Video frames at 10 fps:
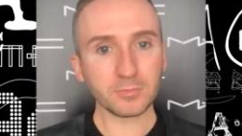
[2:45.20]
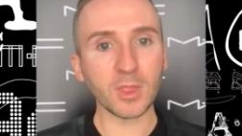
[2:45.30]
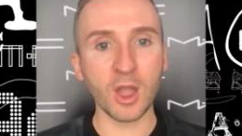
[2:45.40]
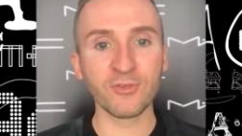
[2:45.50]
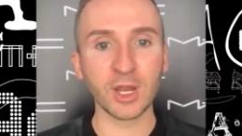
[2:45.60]

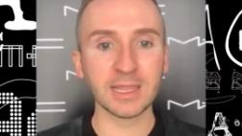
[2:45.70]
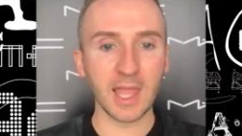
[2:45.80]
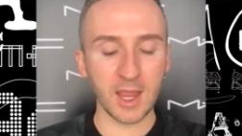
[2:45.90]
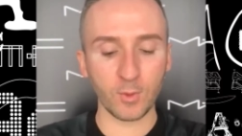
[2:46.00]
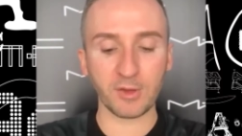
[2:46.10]
A very
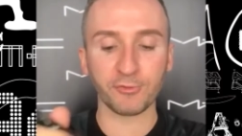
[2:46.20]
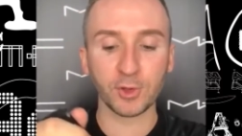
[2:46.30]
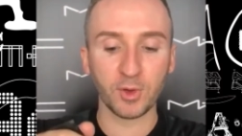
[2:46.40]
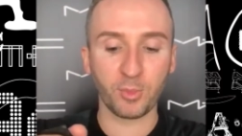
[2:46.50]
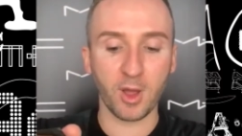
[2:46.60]
lightweight
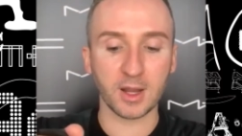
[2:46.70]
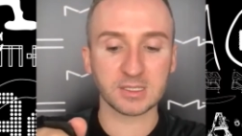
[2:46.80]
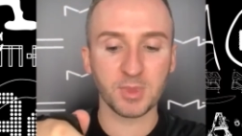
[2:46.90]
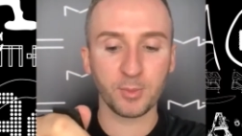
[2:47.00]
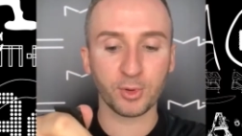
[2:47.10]
fluid product. I'm
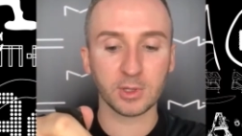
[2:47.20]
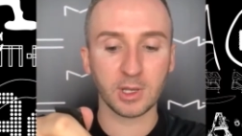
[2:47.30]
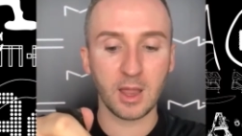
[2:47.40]
gonna put a little on